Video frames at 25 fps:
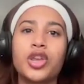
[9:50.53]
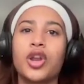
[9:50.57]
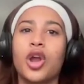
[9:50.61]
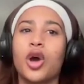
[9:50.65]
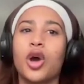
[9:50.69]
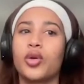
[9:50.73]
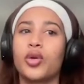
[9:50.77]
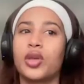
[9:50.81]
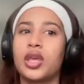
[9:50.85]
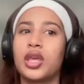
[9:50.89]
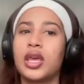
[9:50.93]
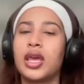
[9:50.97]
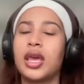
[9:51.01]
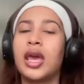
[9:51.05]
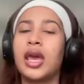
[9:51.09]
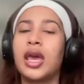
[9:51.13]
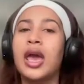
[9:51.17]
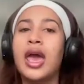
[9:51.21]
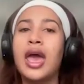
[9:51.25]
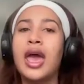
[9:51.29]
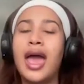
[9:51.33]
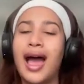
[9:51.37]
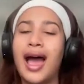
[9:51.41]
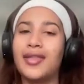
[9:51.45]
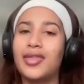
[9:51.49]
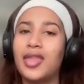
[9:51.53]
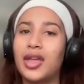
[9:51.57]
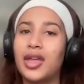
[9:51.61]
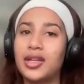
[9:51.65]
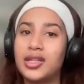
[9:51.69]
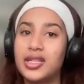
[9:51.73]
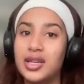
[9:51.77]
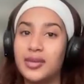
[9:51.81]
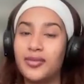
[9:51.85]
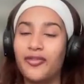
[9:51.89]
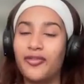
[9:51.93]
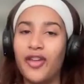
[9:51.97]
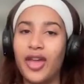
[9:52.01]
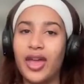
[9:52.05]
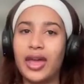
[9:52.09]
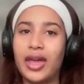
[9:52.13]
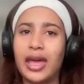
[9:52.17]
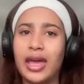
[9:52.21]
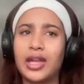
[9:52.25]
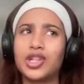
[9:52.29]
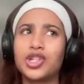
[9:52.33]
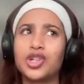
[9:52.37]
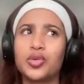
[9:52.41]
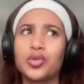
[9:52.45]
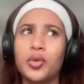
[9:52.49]
he had that deep
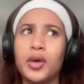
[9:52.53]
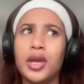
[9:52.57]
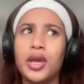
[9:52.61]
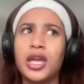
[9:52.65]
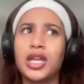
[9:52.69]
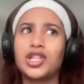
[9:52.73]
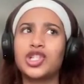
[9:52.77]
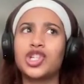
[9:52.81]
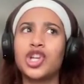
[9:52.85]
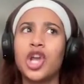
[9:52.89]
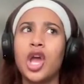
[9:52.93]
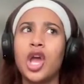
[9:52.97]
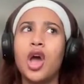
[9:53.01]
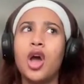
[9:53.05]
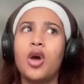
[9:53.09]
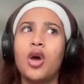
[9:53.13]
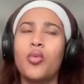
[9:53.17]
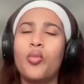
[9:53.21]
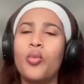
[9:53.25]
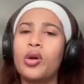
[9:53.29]
fake HOH.